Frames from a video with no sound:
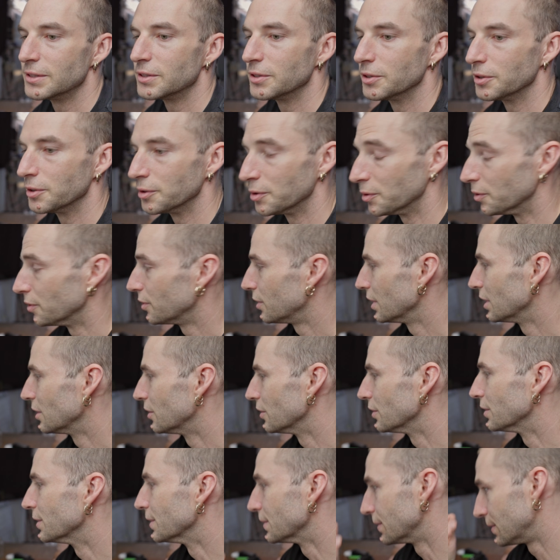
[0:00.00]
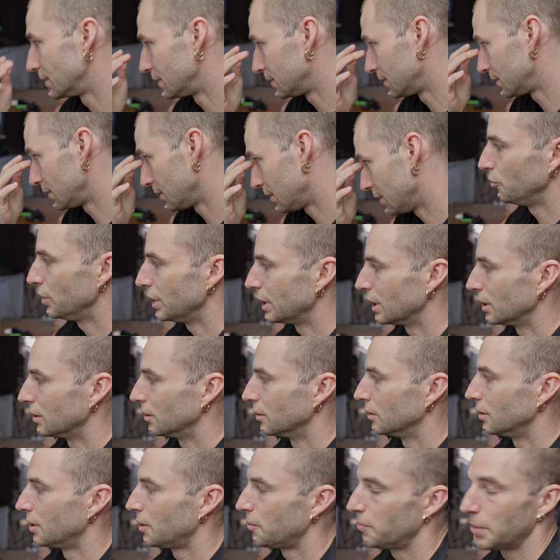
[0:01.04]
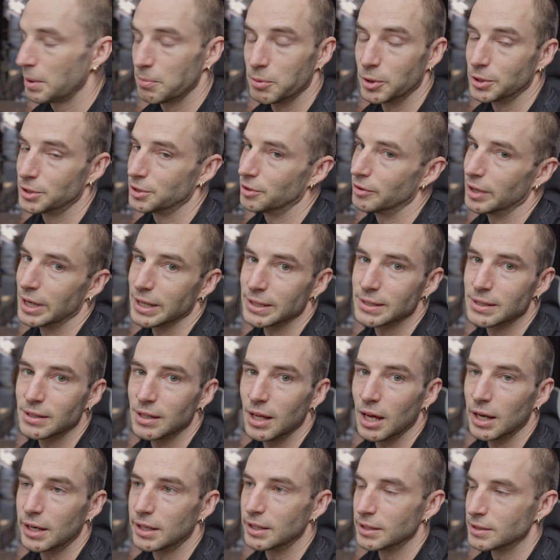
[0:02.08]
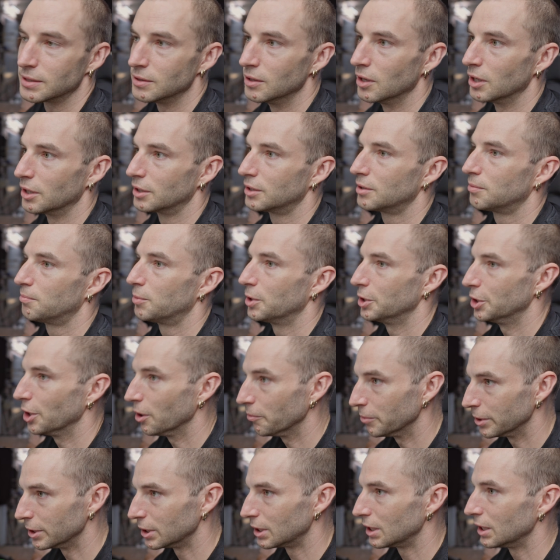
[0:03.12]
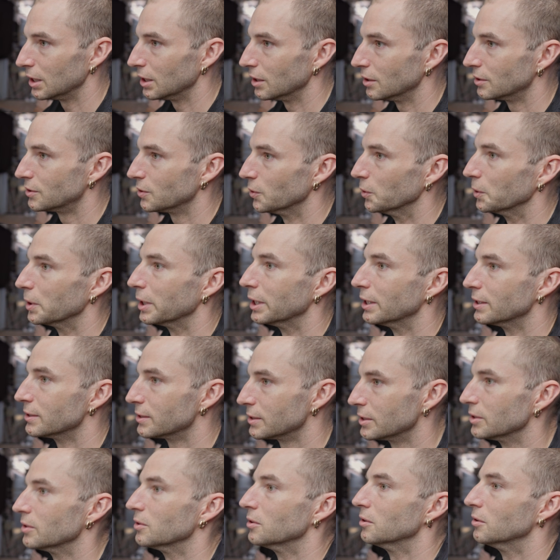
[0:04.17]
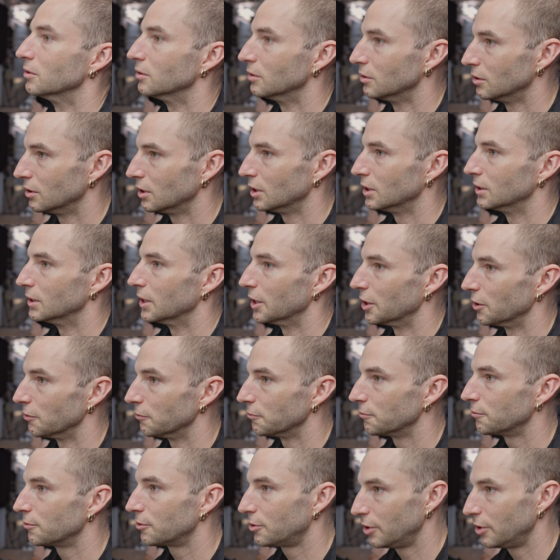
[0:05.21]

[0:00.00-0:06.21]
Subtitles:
So thank goodness we can be put to rest that it's not predominantly talking, it's still a lot of